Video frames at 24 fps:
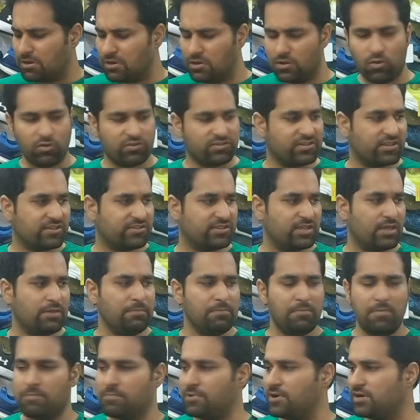Looks the same,
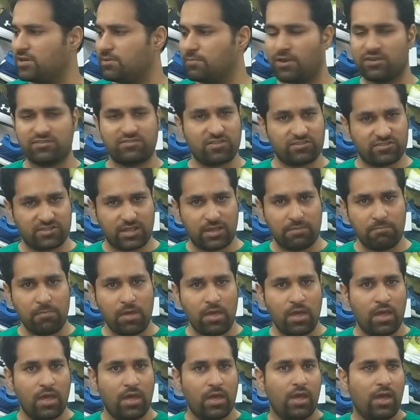pretty much the same.
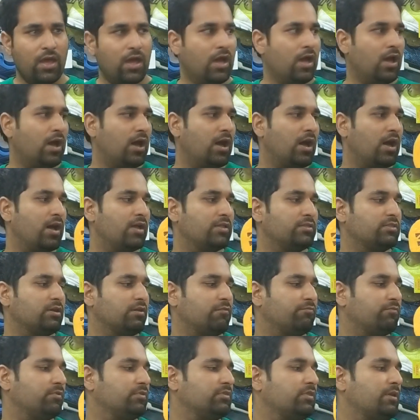
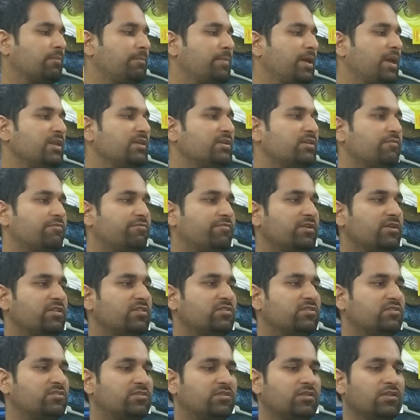The main
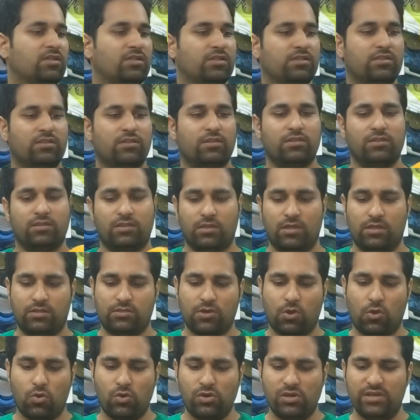difference,
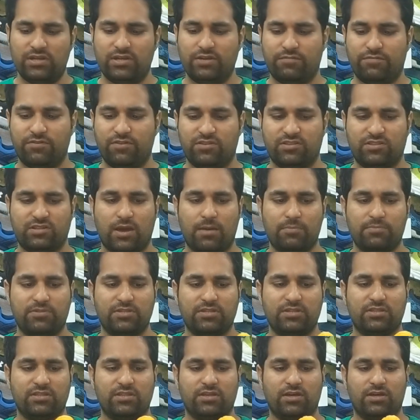the only difference comes
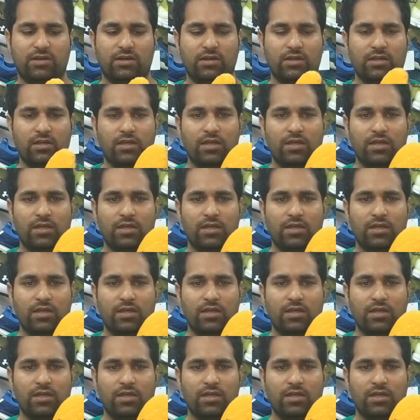in the